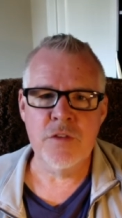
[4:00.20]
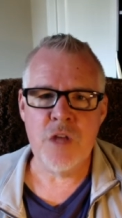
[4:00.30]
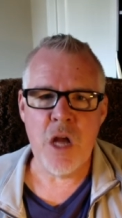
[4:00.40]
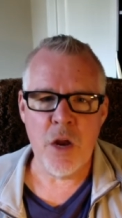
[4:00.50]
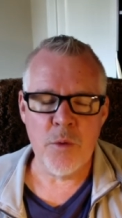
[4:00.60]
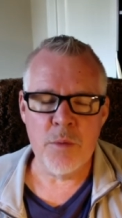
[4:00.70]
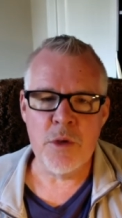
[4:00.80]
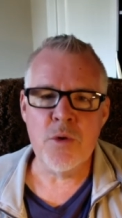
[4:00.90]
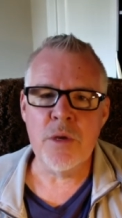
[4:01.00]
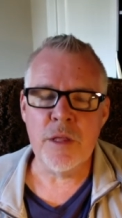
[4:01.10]
not
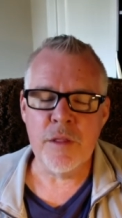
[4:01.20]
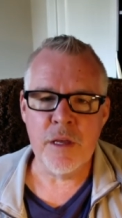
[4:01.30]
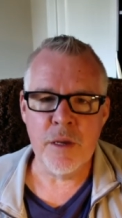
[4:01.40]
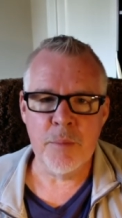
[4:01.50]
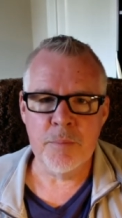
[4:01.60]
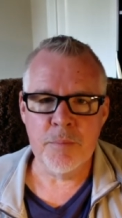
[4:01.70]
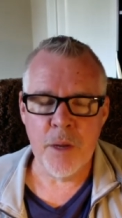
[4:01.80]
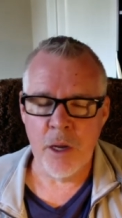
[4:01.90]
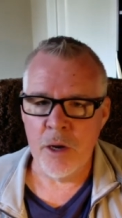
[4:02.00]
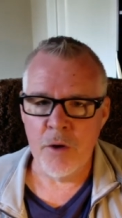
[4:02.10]
rebuking them
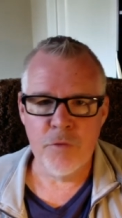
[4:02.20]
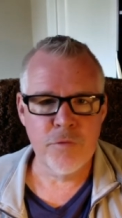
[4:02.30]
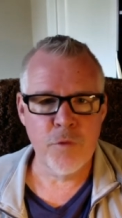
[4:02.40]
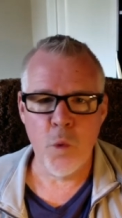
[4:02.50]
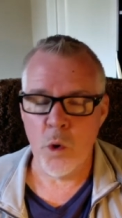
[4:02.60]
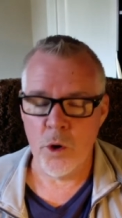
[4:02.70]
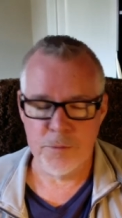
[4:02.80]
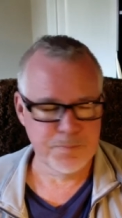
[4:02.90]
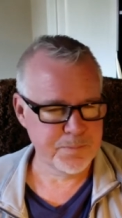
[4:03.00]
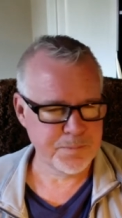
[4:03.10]
uh, for
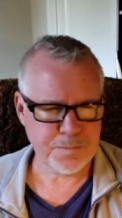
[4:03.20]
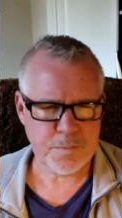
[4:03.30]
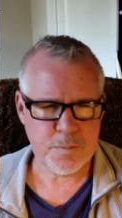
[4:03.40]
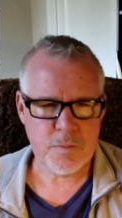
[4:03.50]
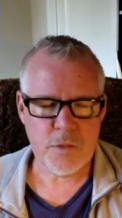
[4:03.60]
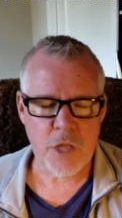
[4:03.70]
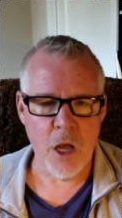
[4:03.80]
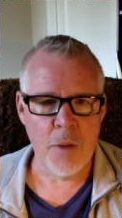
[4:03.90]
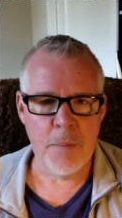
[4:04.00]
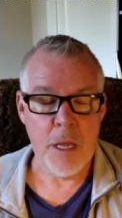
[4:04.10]

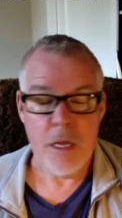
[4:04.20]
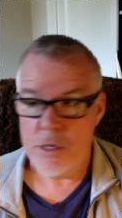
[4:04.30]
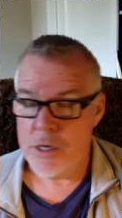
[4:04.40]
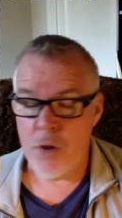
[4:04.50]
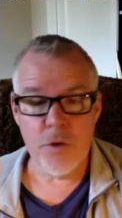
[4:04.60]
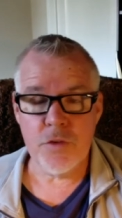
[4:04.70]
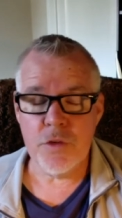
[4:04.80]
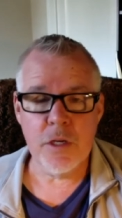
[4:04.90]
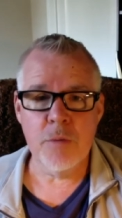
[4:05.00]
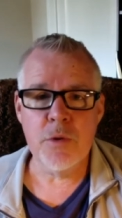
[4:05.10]
um,
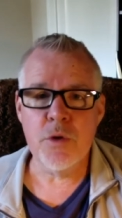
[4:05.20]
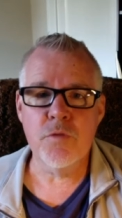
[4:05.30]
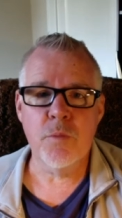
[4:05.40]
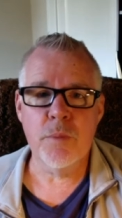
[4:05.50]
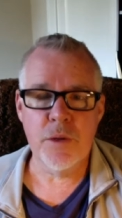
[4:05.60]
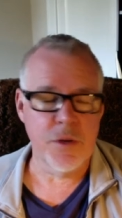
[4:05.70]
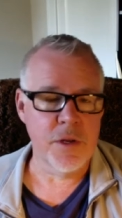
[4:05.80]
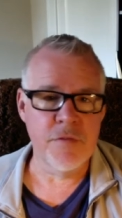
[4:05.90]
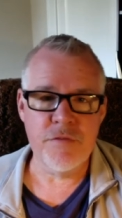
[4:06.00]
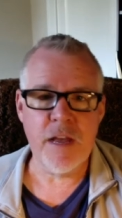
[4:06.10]
noticing a beautiful building.
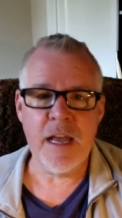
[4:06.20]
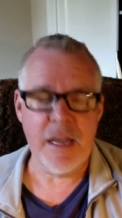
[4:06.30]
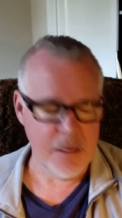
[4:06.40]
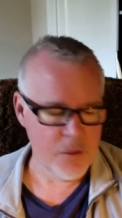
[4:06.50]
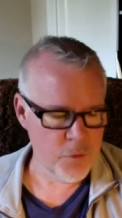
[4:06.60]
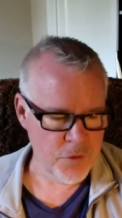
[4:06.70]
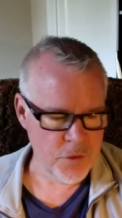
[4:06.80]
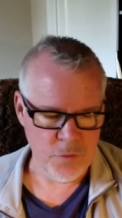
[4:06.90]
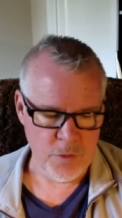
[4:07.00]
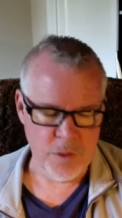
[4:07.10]
In fact, of course,
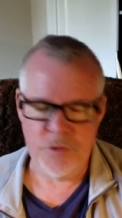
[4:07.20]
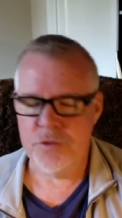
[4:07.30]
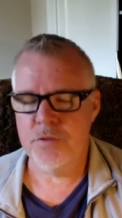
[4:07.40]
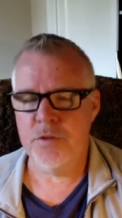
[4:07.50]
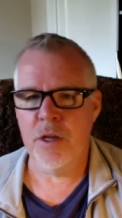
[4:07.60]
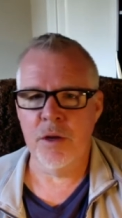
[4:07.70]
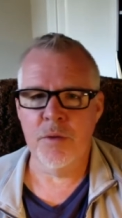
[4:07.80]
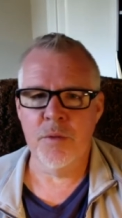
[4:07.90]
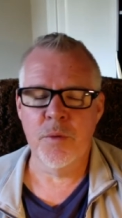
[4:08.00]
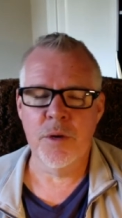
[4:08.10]
this one is uh,
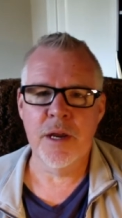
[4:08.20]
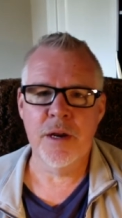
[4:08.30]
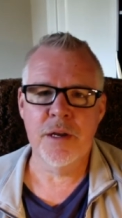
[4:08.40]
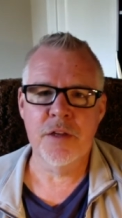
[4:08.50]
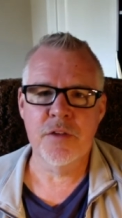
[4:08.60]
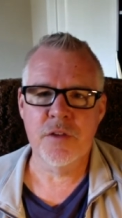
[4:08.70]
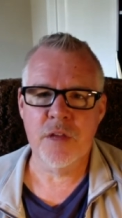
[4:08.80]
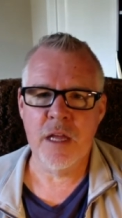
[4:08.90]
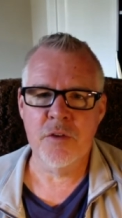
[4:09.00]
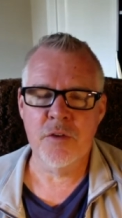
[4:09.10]
the one Herod has
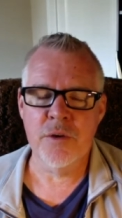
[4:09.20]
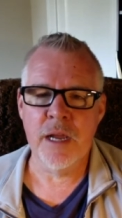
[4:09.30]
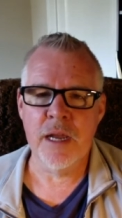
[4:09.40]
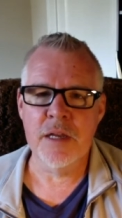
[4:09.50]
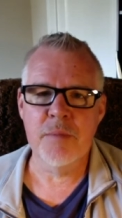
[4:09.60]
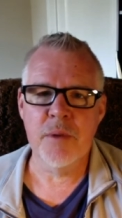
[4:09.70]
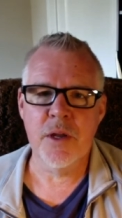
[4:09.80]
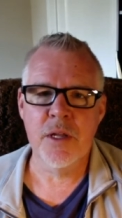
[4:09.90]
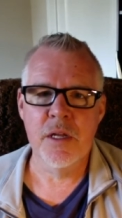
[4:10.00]
has created, but